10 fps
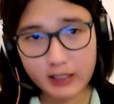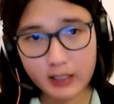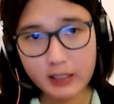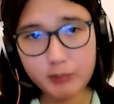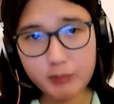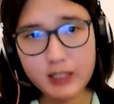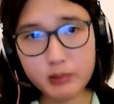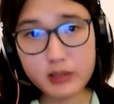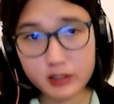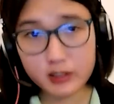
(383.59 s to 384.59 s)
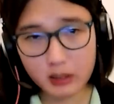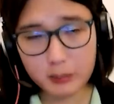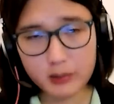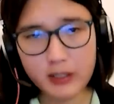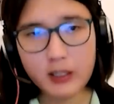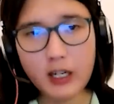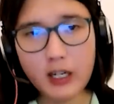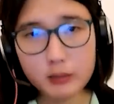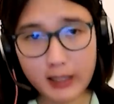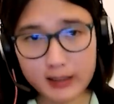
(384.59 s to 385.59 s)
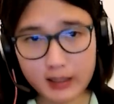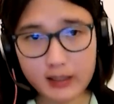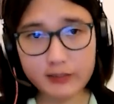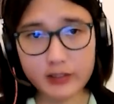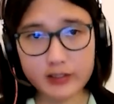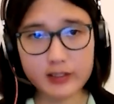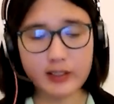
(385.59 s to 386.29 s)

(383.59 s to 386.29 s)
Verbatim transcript: done by a computer script automatically, where there,